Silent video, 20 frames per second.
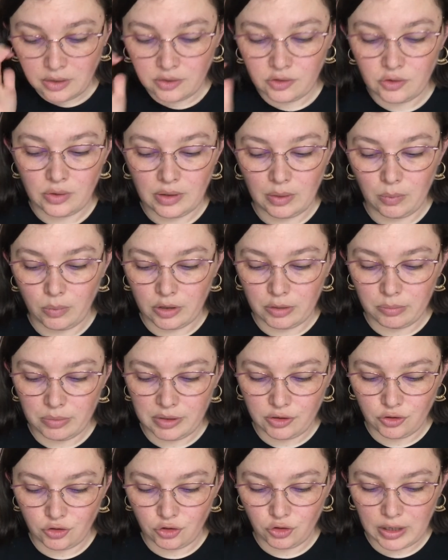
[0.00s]
so they wouldn't be
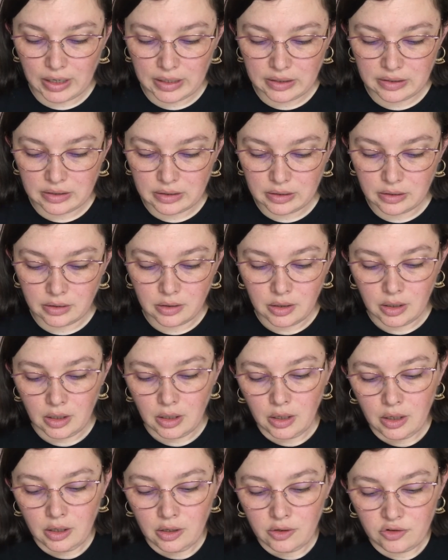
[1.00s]
distracted.
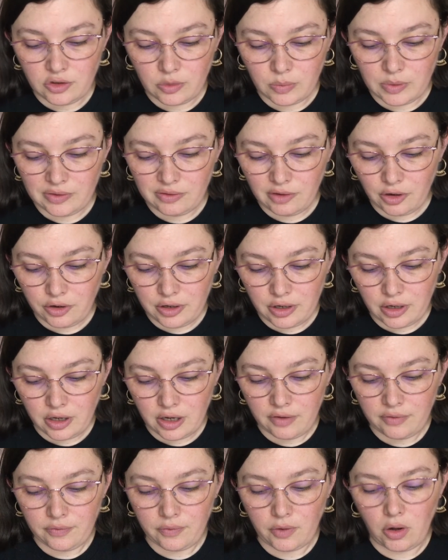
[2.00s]
So we started
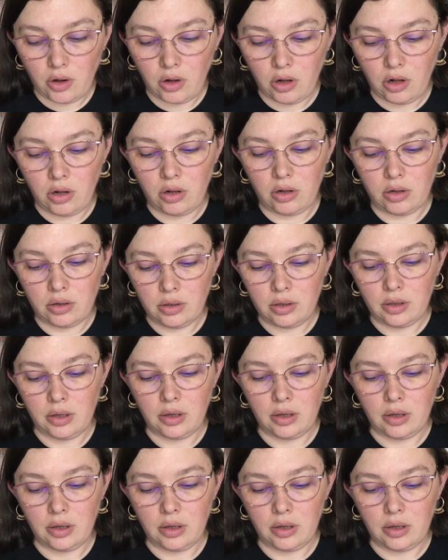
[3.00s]
off all